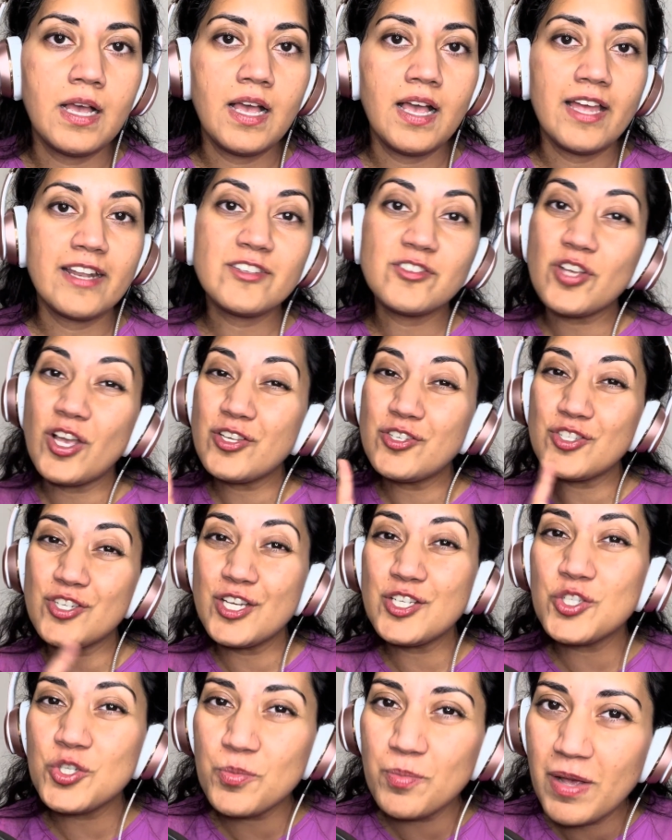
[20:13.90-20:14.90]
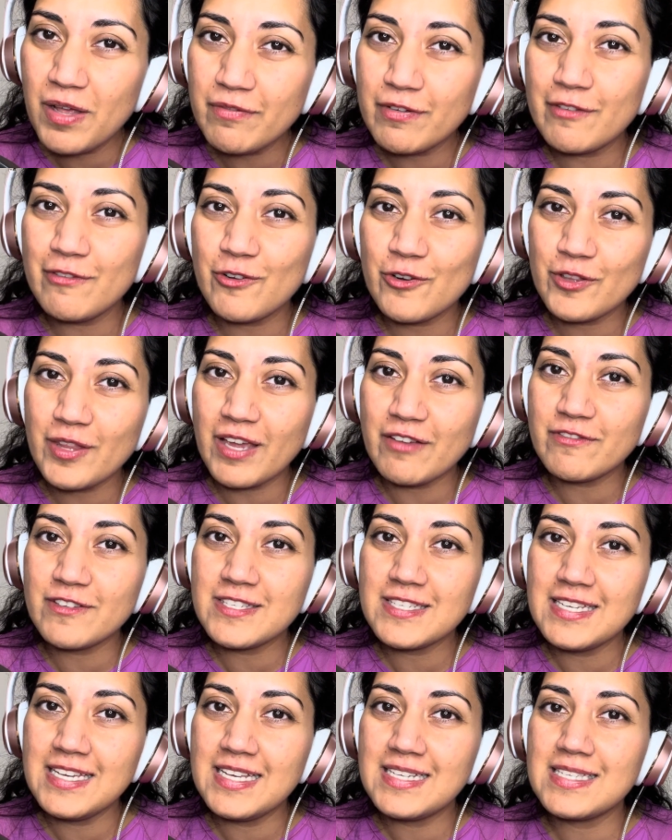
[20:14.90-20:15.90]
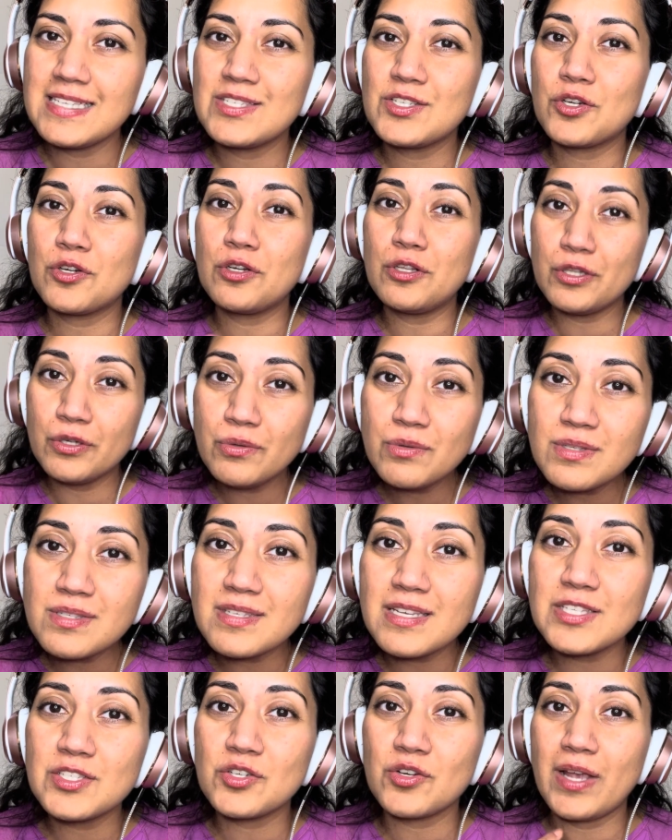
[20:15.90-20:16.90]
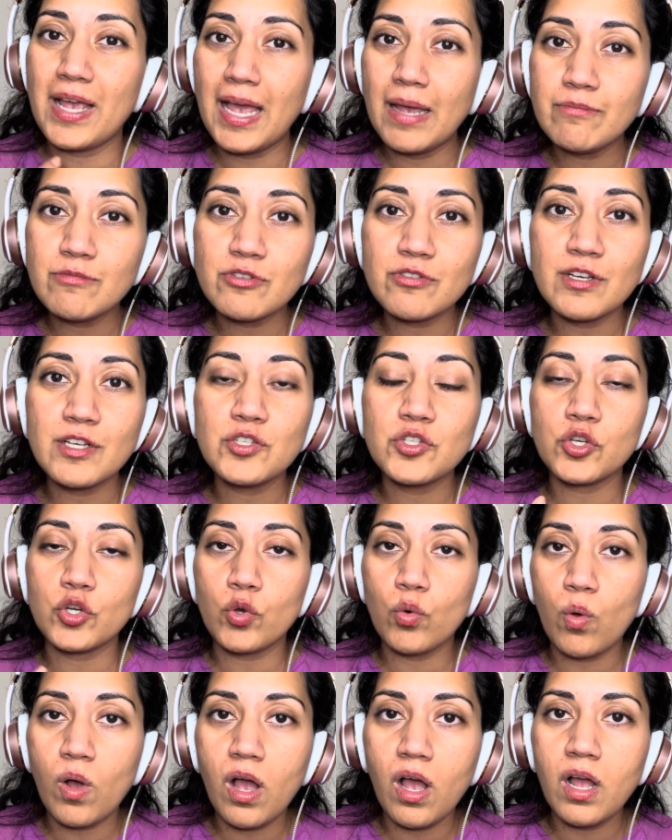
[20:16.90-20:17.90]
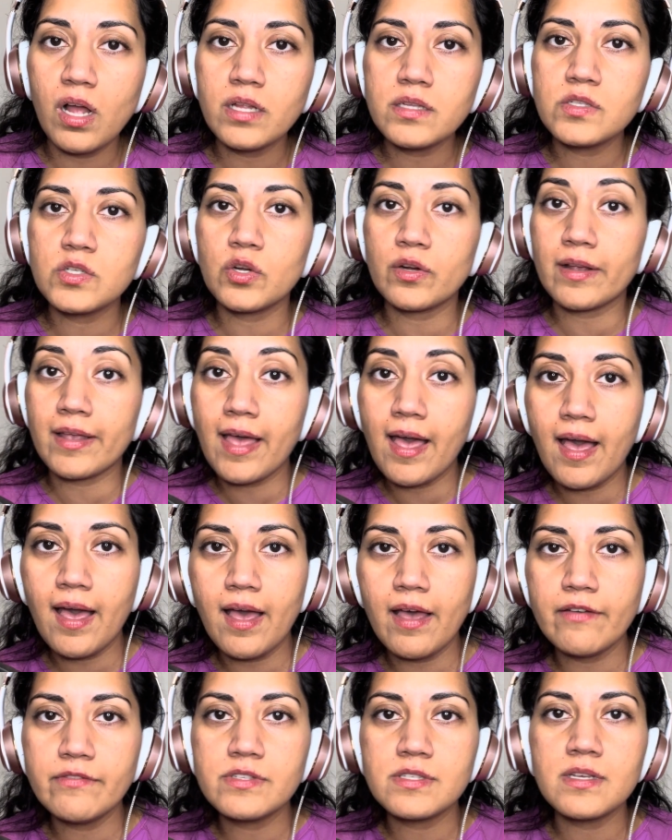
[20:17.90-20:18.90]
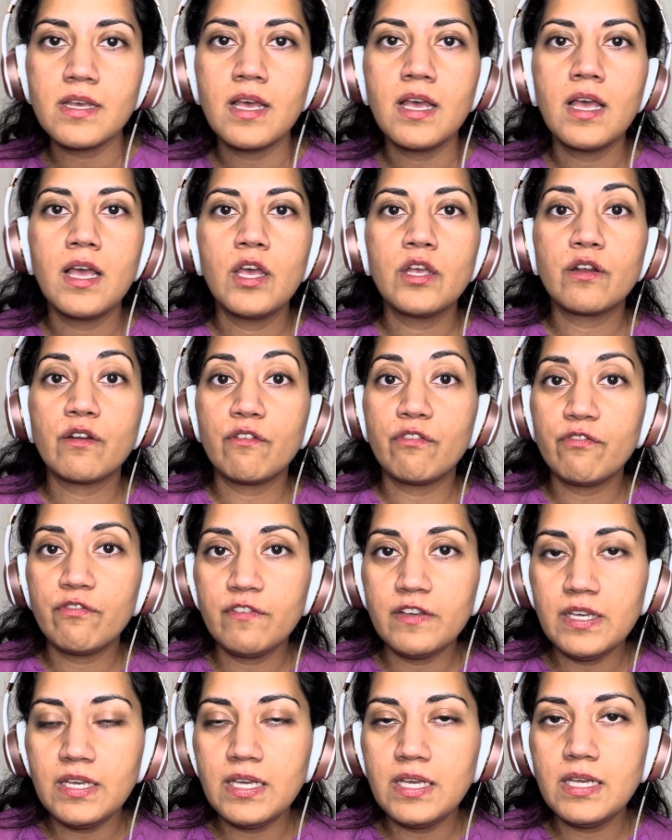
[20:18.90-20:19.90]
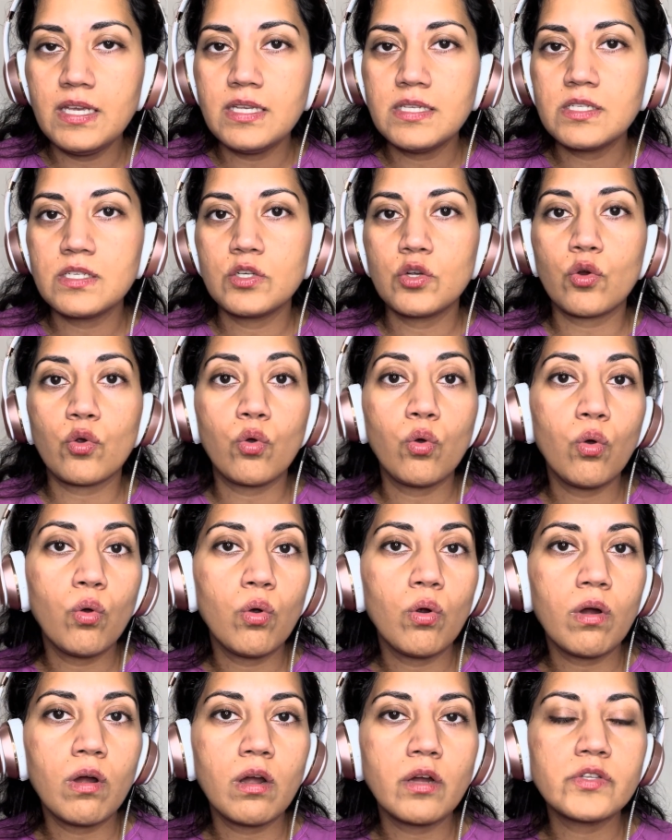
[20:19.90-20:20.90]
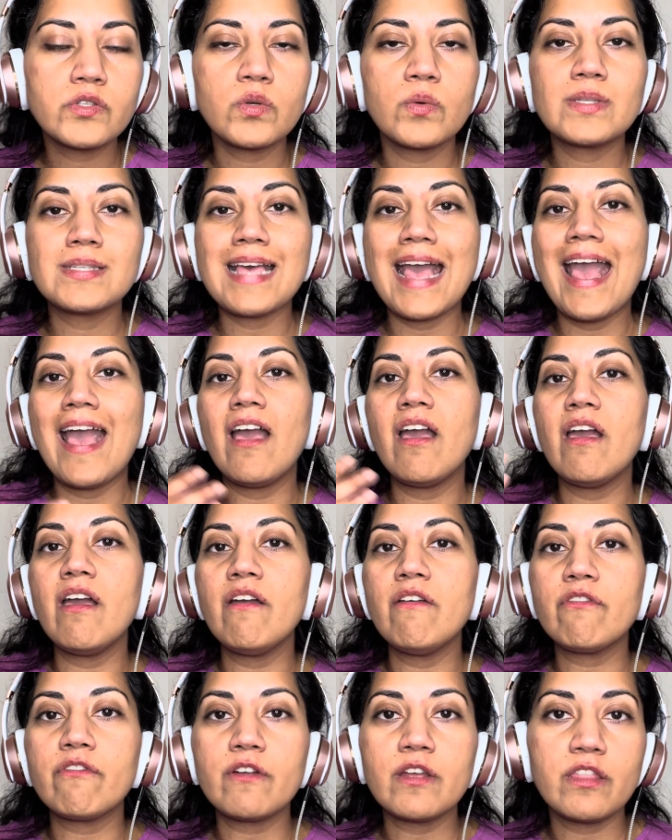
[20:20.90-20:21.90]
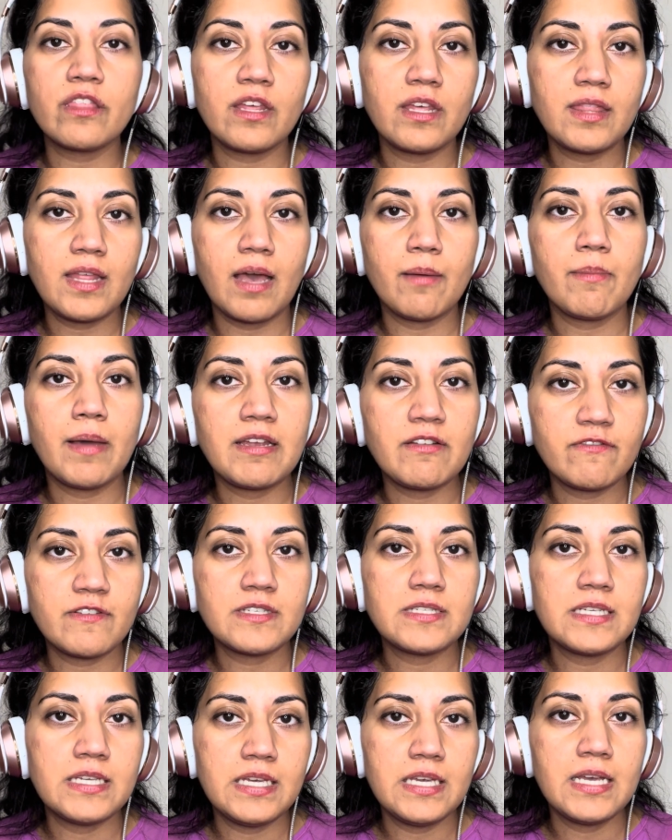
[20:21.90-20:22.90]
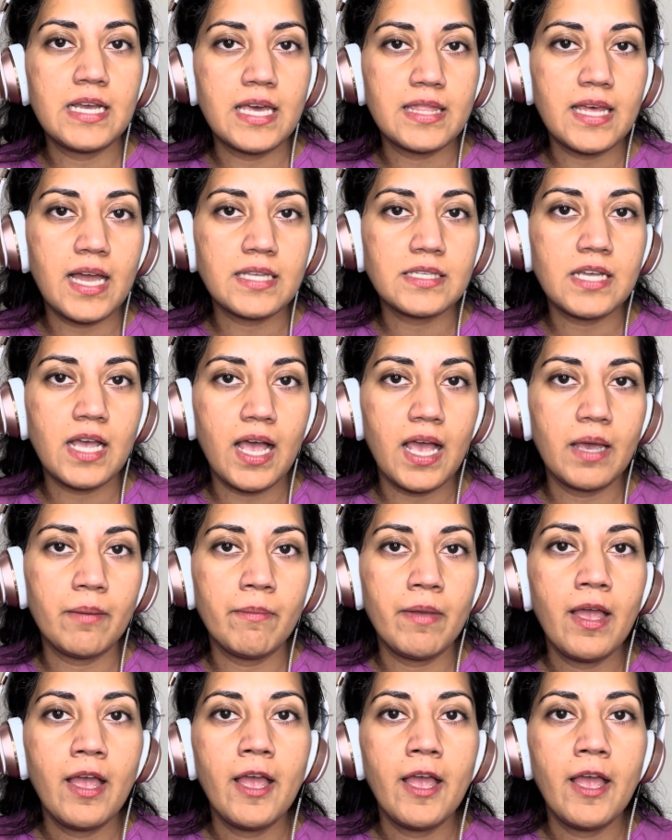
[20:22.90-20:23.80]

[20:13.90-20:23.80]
It's not just your pelvic floor that fatigues. It's your glutes, it's your hamstrings, your quads, your calves, your feet, your core. So it's everything that might fatigue at that time.